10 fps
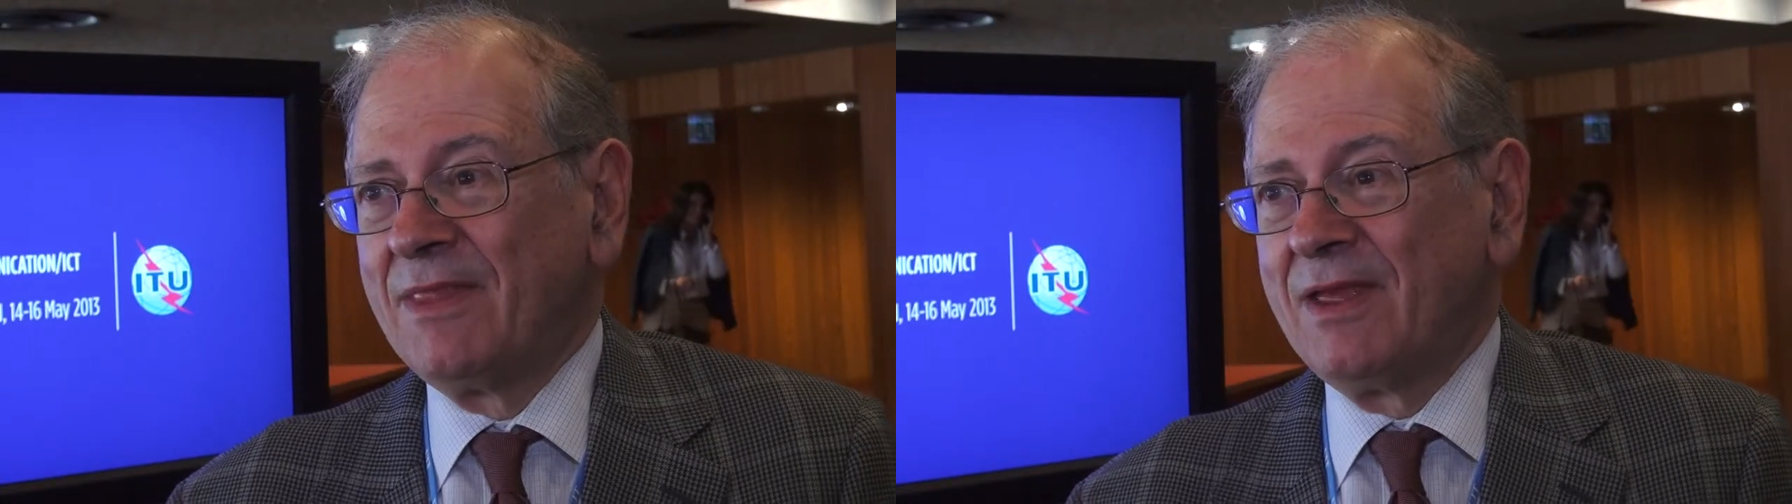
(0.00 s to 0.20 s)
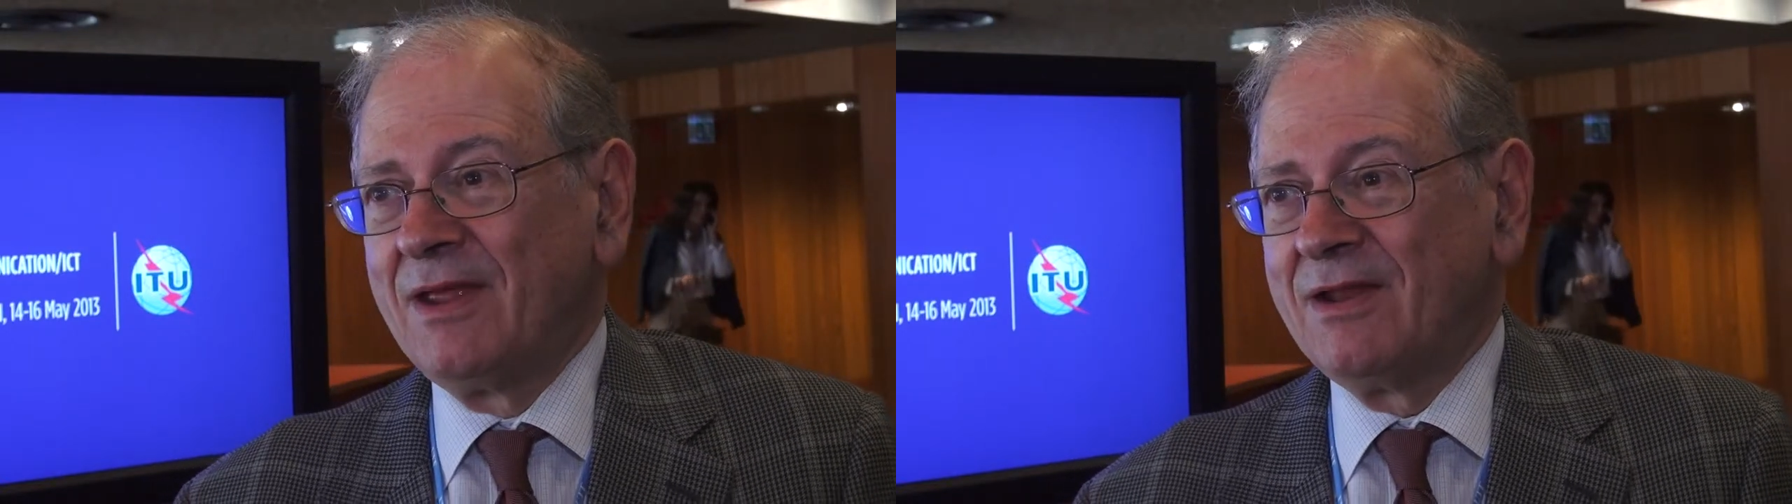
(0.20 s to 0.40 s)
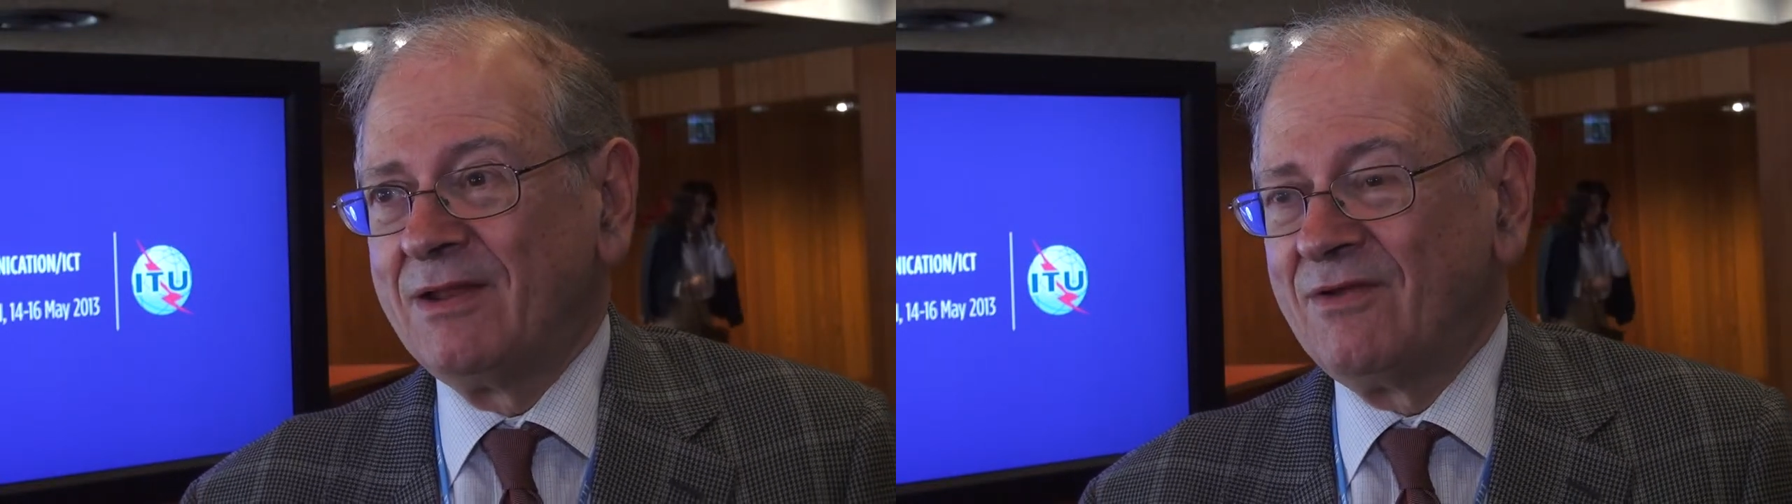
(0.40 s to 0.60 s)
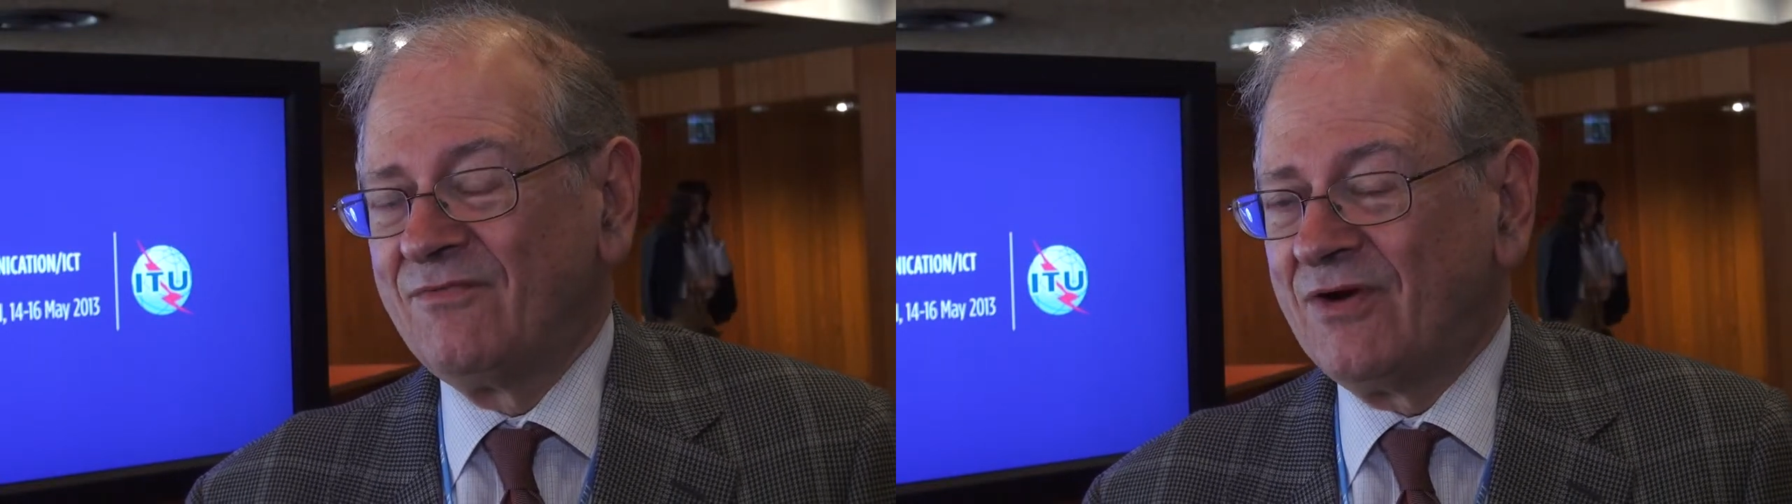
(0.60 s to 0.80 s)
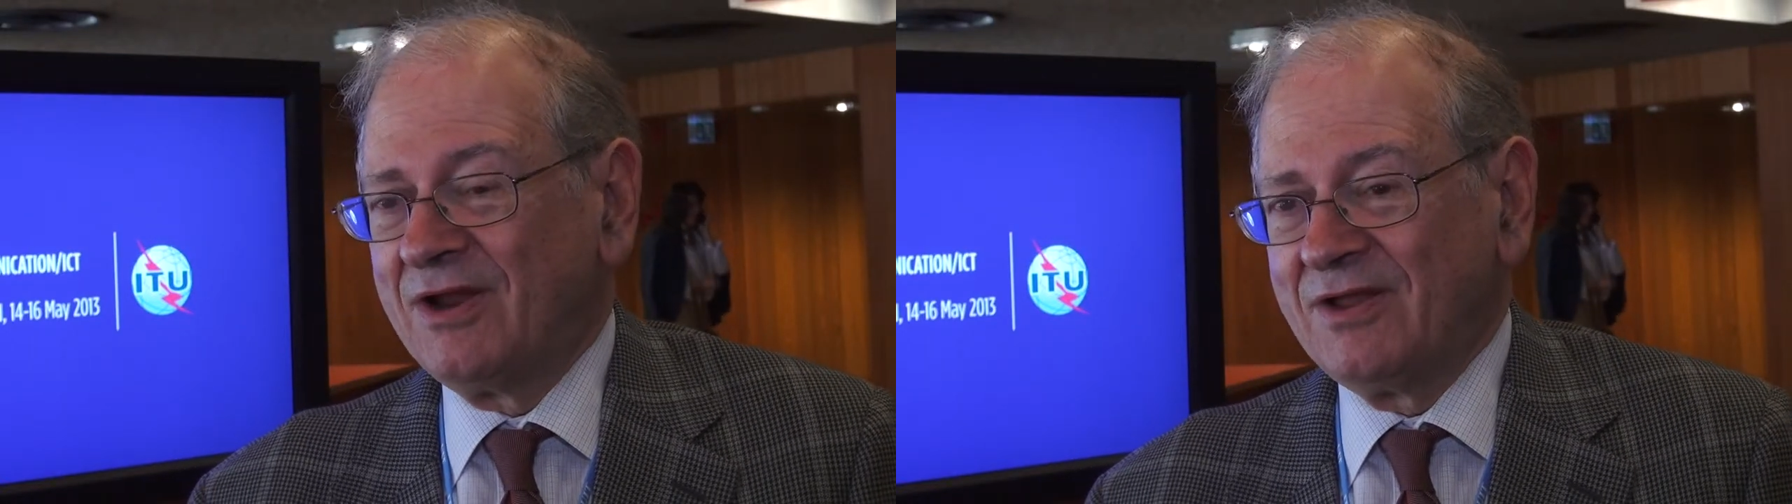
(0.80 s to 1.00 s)
and
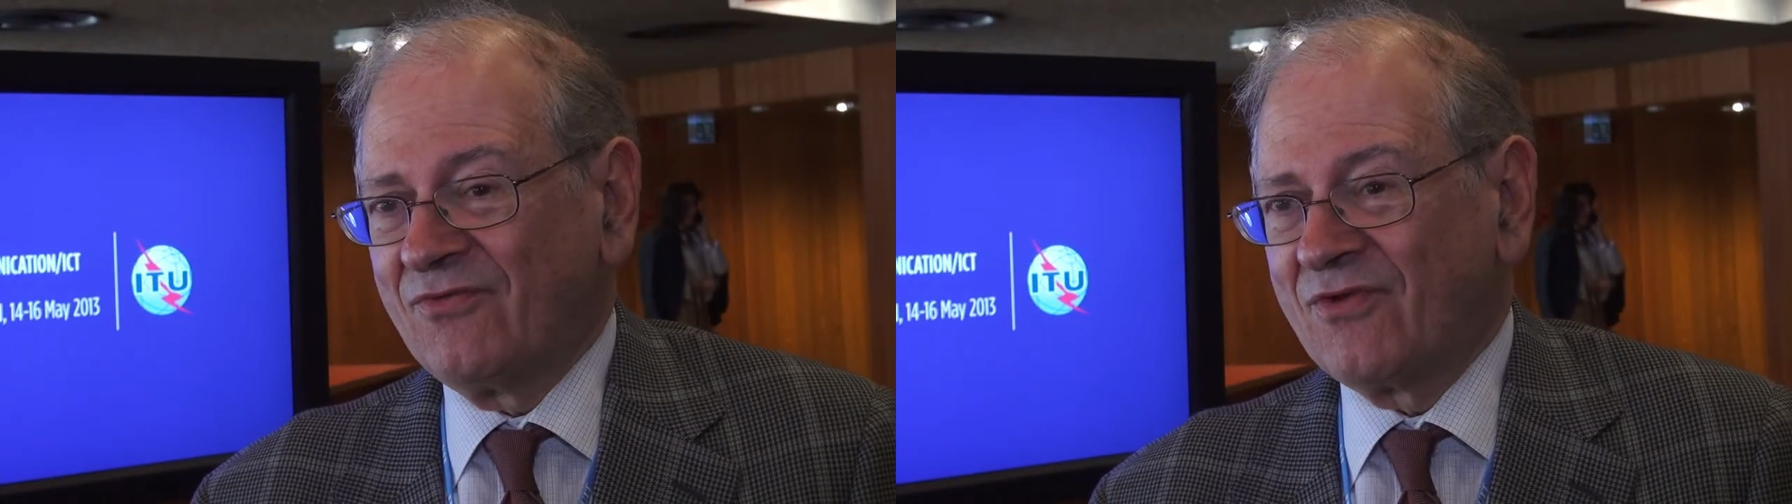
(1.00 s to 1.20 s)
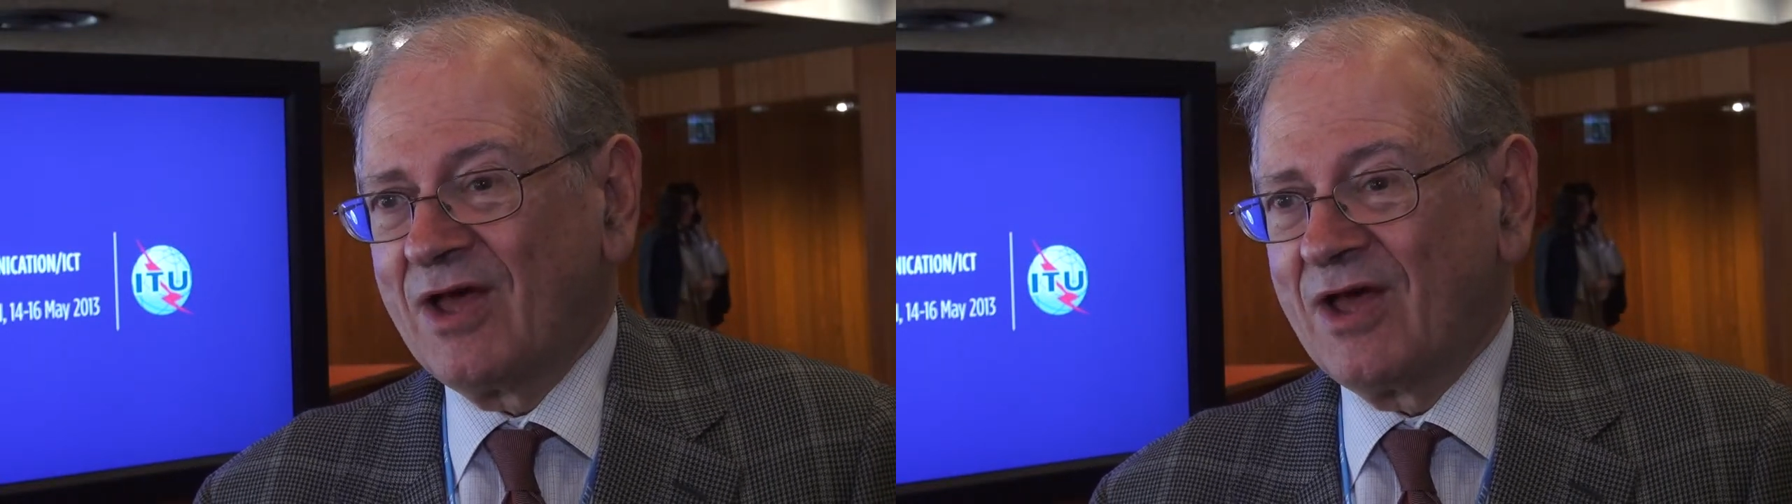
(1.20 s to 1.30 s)
we find it's